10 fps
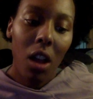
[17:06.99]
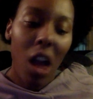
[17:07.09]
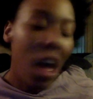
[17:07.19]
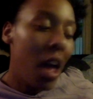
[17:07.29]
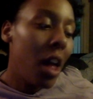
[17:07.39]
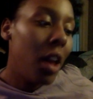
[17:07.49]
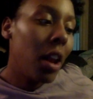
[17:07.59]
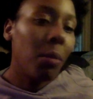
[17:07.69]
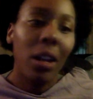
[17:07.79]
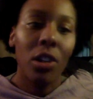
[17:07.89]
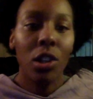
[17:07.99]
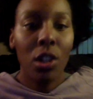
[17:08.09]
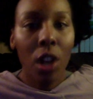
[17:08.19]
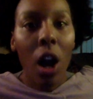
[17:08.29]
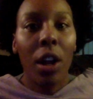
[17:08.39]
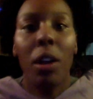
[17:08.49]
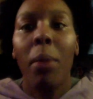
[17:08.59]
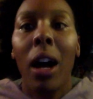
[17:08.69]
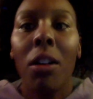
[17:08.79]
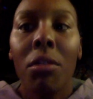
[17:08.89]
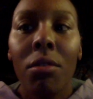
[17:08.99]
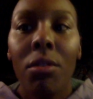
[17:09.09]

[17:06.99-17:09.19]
And I'm not just talking about,